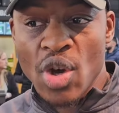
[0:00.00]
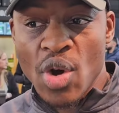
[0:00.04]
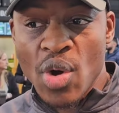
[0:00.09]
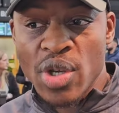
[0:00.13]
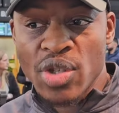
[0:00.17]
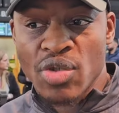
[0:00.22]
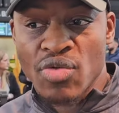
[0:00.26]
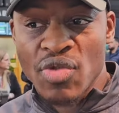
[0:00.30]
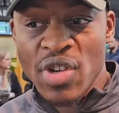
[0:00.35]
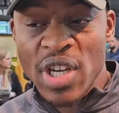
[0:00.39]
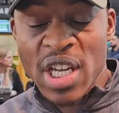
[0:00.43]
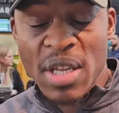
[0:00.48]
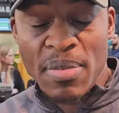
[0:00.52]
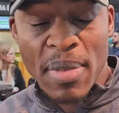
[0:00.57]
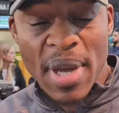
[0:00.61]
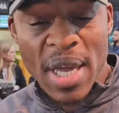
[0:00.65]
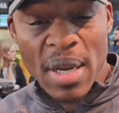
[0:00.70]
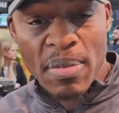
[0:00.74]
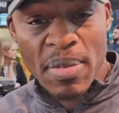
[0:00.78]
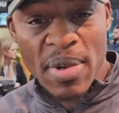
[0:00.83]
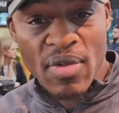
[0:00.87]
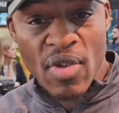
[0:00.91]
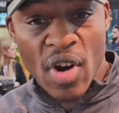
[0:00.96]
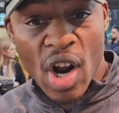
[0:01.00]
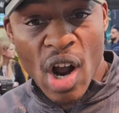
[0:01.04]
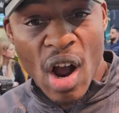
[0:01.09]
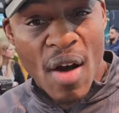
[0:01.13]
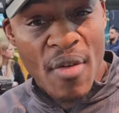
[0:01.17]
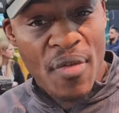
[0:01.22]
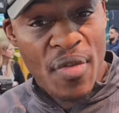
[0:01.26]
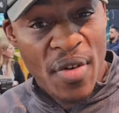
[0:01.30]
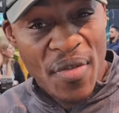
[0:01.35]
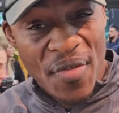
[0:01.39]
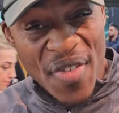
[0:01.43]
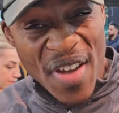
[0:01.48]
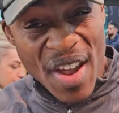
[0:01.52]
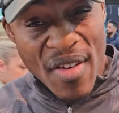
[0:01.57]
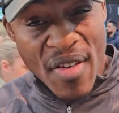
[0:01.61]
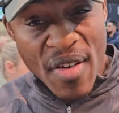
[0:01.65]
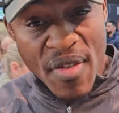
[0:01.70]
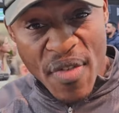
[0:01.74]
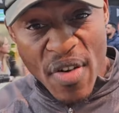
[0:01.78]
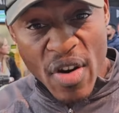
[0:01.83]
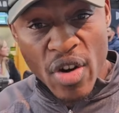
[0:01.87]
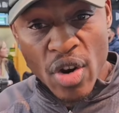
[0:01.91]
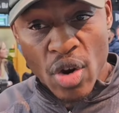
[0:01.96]
has really made me recover very,
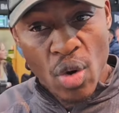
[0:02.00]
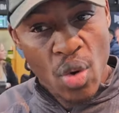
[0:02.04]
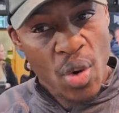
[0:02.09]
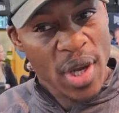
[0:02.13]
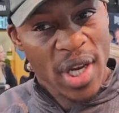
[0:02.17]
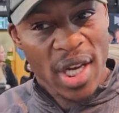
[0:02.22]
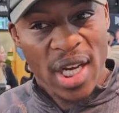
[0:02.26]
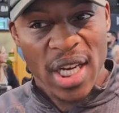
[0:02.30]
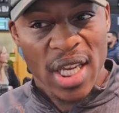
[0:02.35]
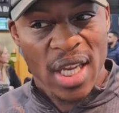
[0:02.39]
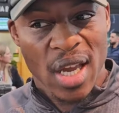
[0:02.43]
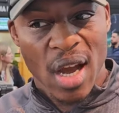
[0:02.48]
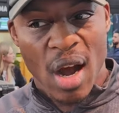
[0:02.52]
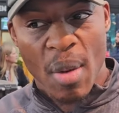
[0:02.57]
very quickly.